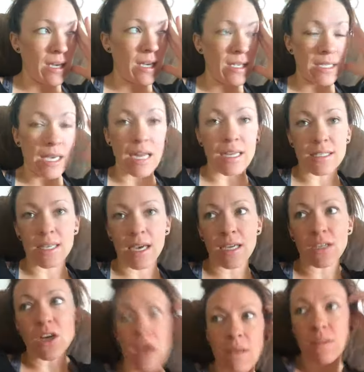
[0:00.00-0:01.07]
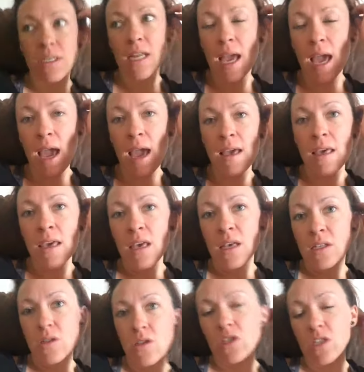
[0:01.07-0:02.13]
He's at a side job today,
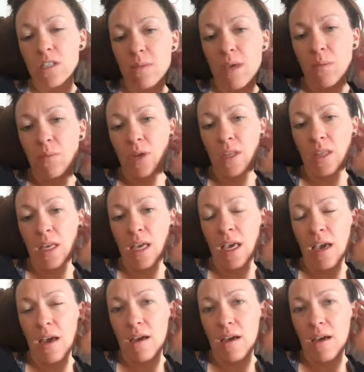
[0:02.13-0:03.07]
so it's just me and Brinley.